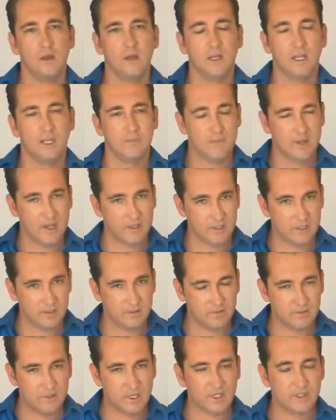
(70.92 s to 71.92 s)

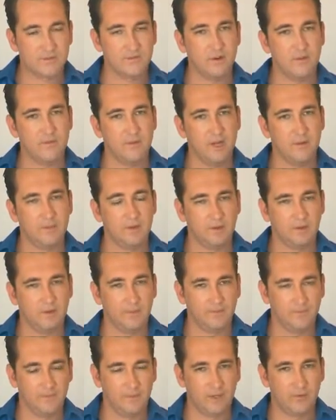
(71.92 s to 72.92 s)
Imagine just for a moment
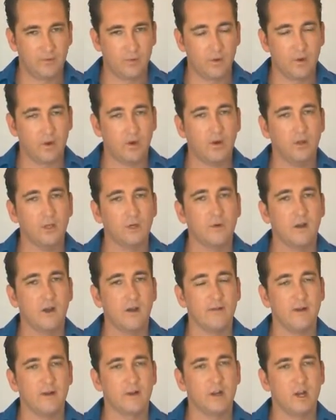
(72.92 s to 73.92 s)
if we were all aware
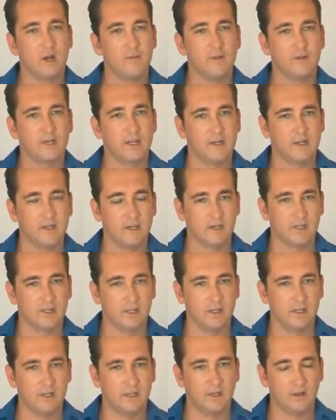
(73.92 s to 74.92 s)
of our common
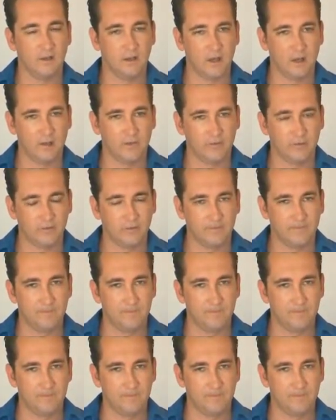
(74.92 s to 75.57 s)
connection in life,